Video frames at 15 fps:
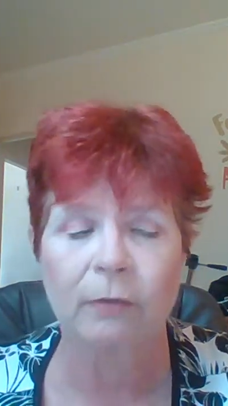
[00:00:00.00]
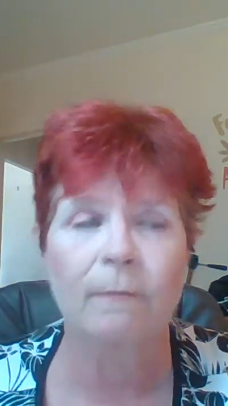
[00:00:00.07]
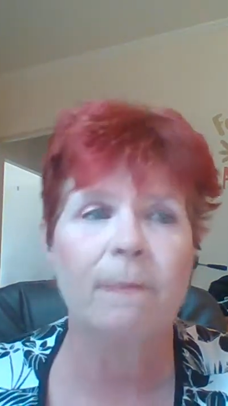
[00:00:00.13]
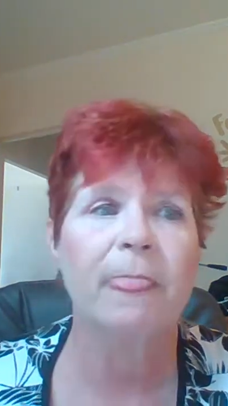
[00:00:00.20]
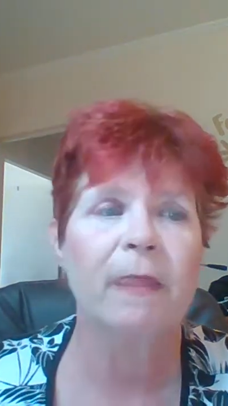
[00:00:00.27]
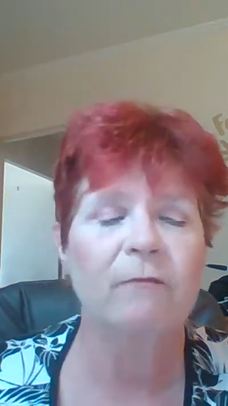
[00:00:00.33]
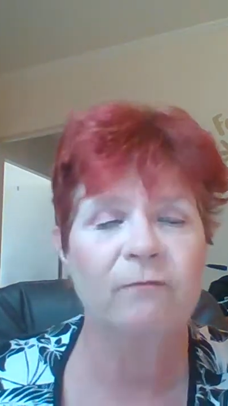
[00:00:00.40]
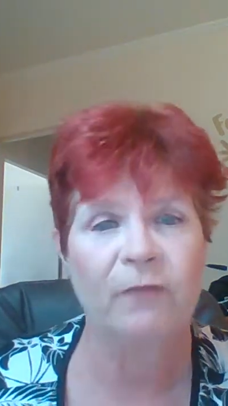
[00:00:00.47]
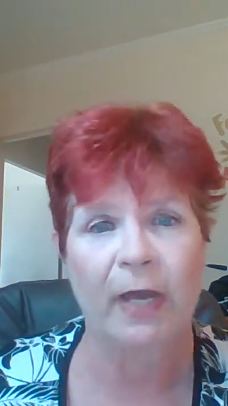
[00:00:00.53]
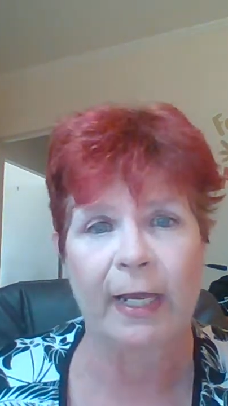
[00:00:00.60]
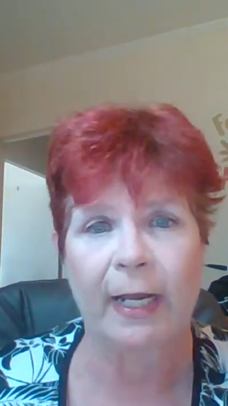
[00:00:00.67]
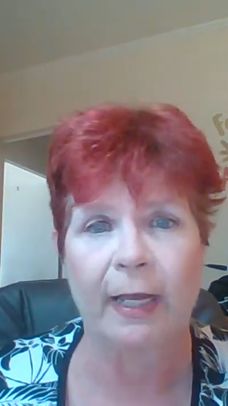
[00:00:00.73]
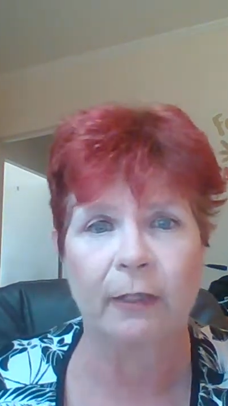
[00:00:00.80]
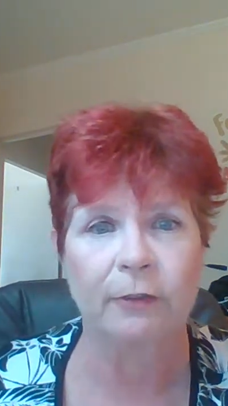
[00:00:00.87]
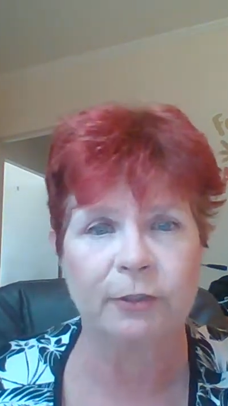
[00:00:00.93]

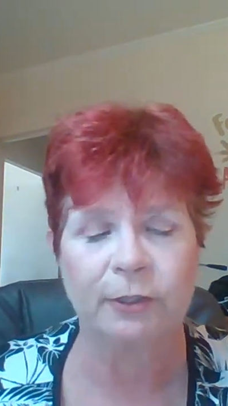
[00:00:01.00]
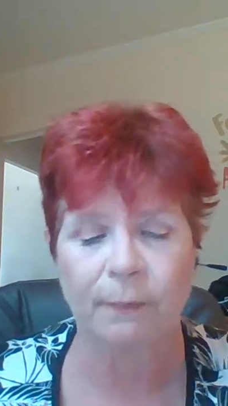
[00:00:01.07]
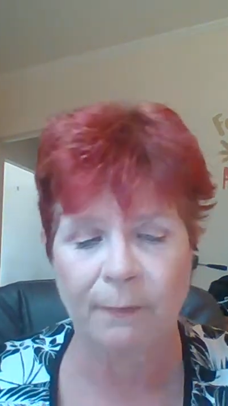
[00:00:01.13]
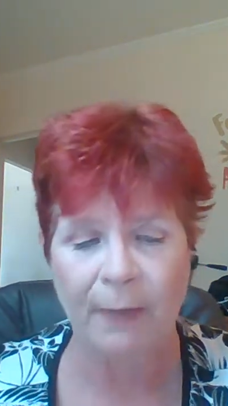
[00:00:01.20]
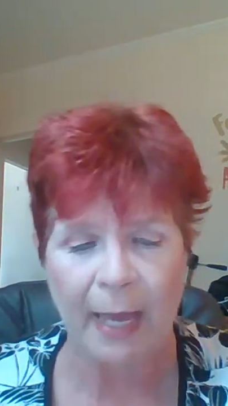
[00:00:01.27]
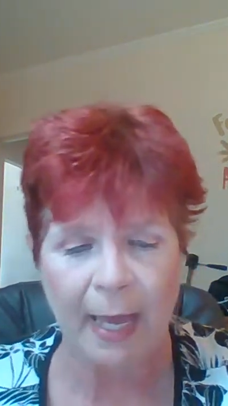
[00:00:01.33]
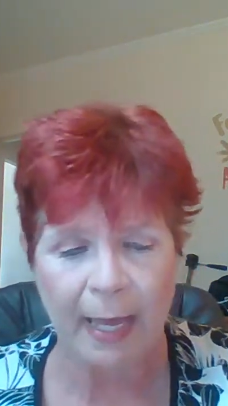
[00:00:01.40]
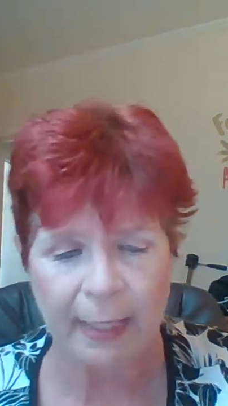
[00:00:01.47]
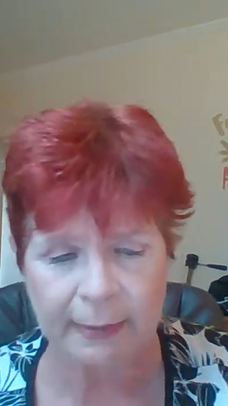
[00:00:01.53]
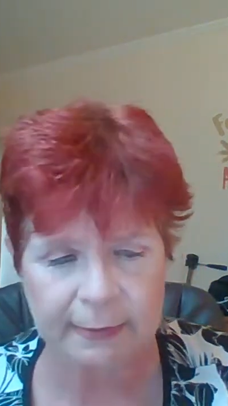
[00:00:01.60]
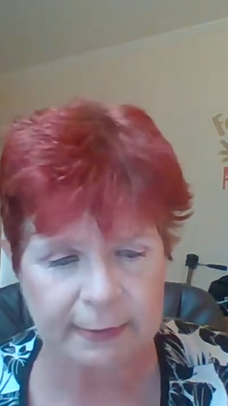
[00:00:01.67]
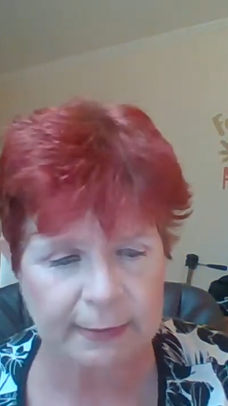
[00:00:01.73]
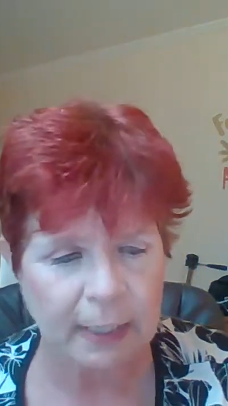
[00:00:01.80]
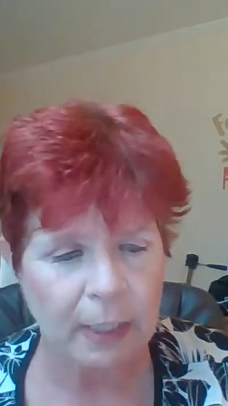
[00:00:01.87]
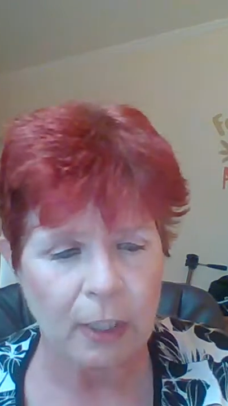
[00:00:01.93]
a
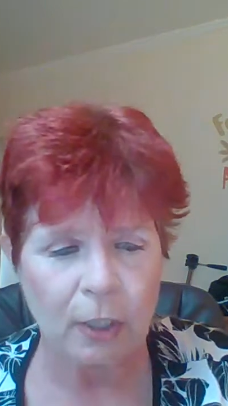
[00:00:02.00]
box.